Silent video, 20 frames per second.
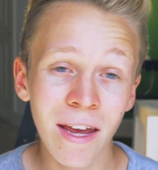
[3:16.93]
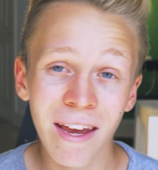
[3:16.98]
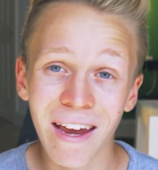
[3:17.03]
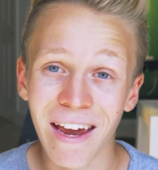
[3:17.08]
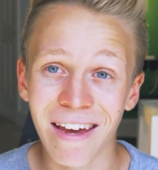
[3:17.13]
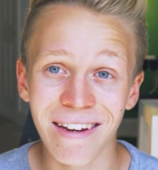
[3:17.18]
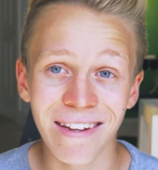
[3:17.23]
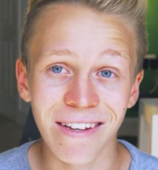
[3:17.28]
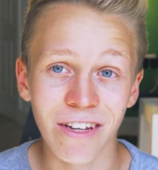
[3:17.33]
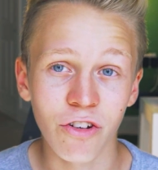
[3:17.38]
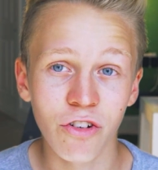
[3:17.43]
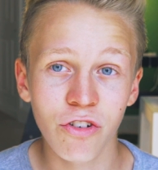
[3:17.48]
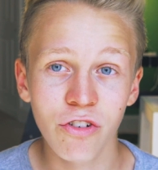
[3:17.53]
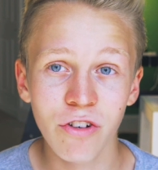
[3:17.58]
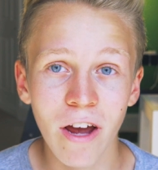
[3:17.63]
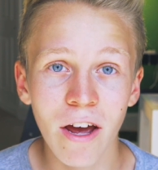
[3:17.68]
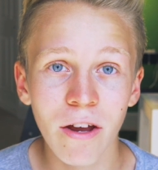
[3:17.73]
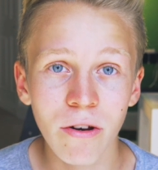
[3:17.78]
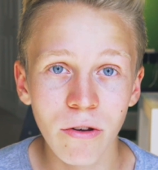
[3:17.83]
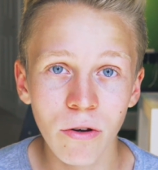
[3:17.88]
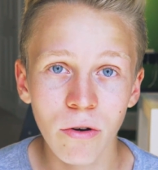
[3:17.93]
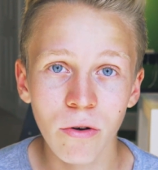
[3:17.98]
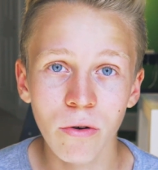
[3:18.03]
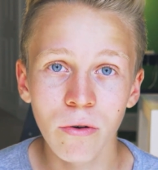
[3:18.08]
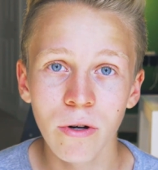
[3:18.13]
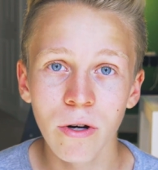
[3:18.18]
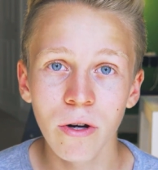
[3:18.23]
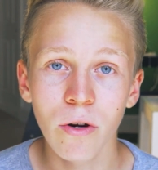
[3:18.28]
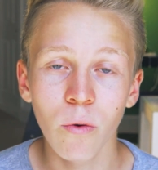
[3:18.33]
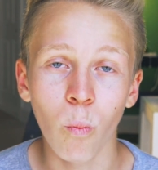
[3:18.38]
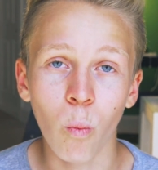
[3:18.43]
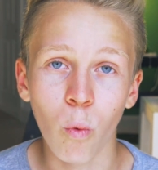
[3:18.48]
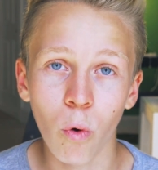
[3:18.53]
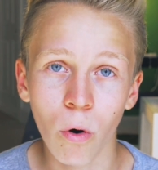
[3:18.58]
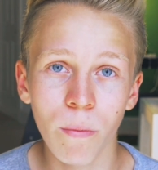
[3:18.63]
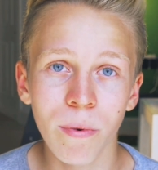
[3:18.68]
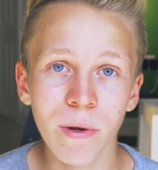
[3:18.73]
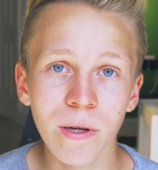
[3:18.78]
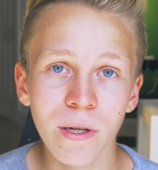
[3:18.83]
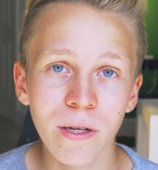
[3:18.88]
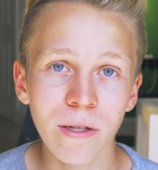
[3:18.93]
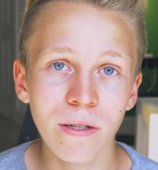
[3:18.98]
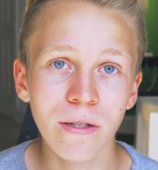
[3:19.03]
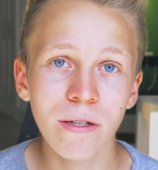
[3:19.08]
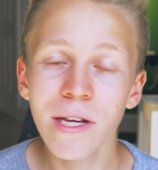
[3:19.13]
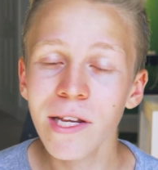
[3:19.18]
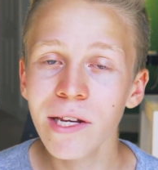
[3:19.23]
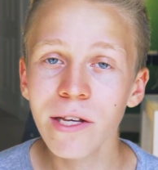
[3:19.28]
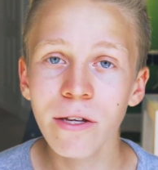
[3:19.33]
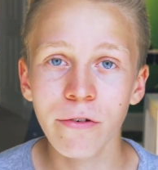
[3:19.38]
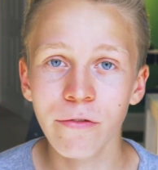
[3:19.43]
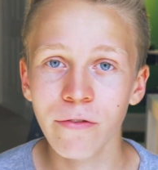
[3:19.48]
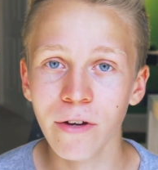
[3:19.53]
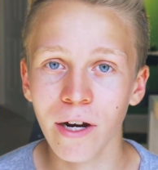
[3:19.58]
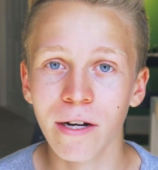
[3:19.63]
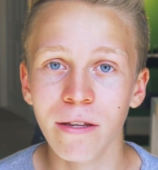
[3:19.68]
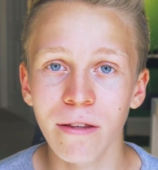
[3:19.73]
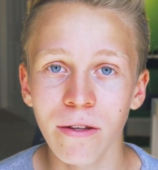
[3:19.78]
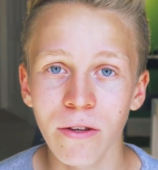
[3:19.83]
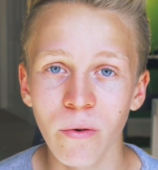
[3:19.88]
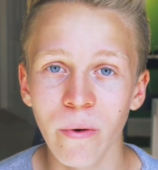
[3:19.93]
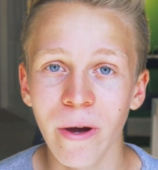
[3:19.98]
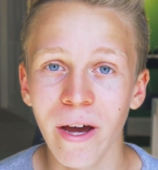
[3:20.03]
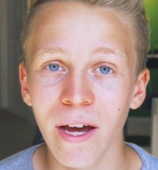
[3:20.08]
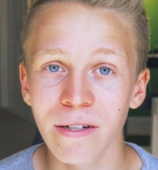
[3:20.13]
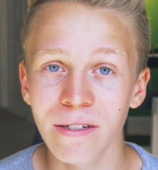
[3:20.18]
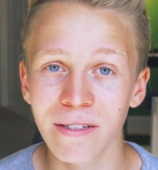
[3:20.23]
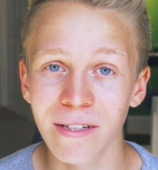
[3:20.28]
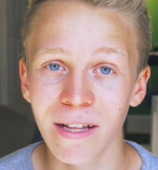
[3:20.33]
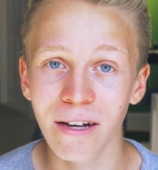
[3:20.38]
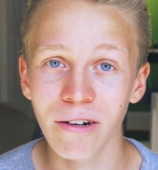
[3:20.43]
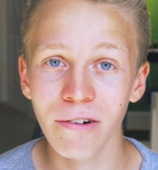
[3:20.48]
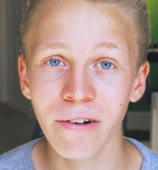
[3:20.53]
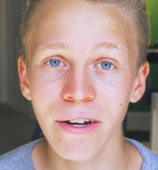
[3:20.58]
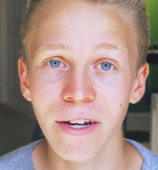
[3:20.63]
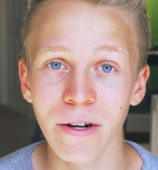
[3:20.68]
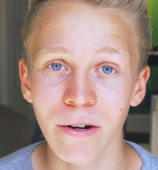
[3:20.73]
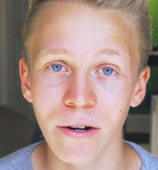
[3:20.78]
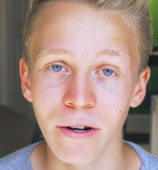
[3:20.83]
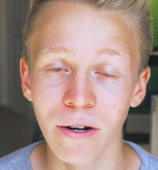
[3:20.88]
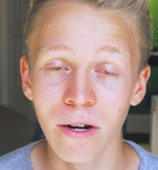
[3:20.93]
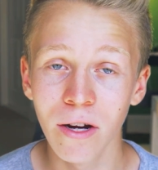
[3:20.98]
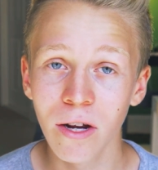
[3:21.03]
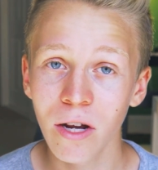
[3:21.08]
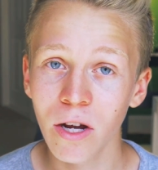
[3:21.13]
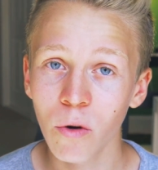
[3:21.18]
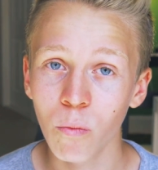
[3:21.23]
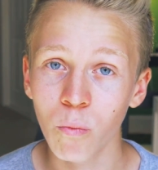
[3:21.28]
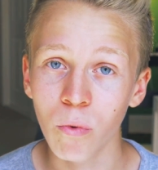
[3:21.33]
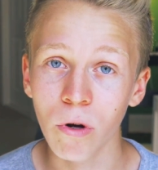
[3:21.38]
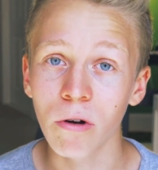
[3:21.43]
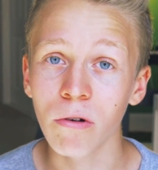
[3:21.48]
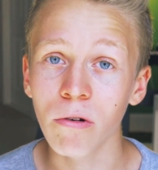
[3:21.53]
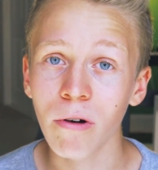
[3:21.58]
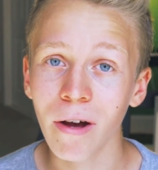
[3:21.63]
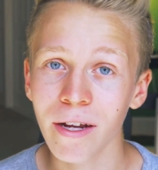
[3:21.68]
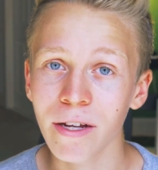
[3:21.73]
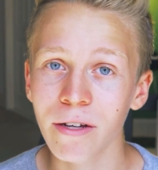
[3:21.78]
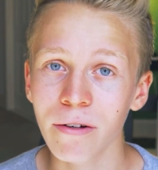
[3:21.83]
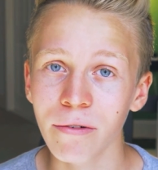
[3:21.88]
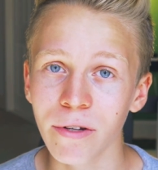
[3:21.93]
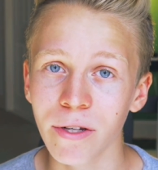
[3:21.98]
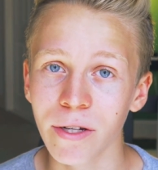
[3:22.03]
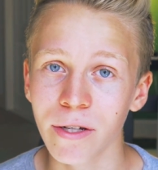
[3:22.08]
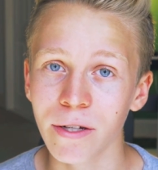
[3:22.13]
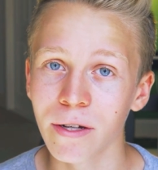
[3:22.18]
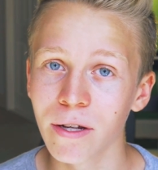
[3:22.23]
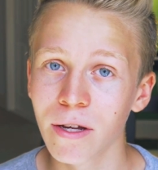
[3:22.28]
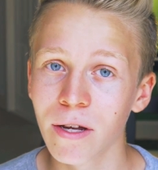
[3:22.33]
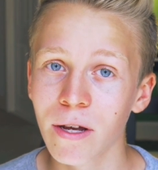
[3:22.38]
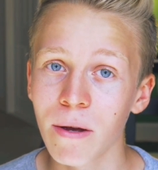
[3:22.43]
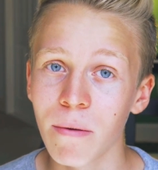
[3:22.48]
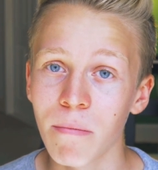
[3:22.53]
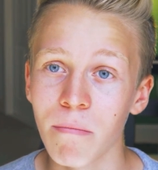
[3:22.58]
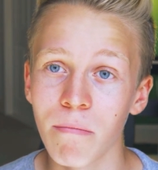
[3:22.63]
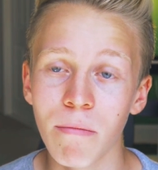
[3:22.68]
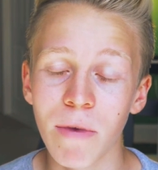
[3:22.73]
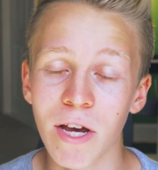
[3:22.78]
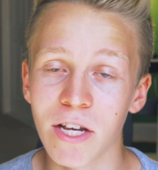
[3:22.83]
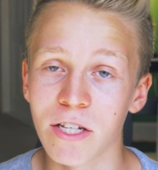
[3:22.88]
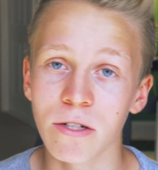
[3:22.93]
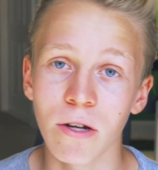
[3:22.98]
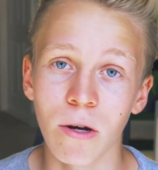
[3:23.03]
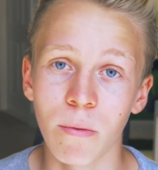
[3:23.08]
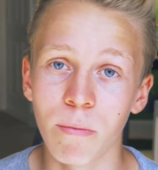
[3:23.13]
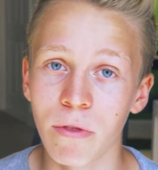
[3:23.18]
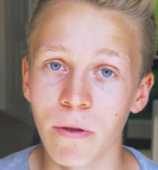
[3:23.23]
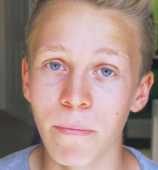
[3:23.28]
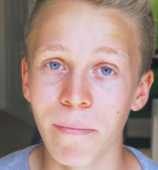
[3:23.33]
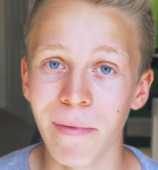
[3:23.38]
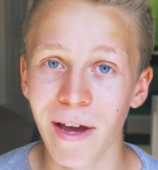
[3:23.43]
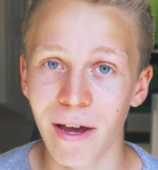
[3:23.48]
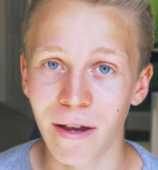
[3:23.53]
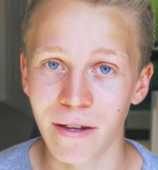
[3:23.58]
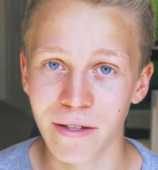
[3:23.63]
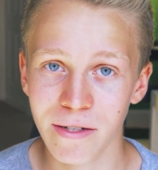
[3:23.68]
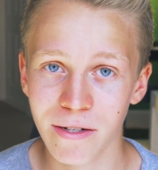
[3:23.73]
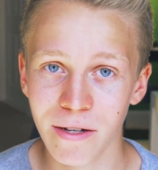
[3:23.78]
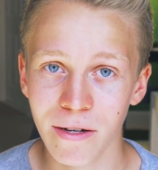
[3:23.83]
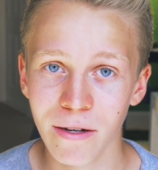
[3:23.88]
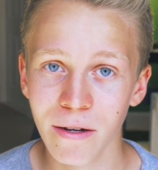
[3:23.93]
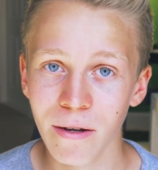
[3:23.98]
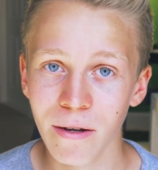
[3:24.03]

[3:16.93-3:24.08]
adding a shadow, warping it, any effect that you add to that layer will likely mess up the mask.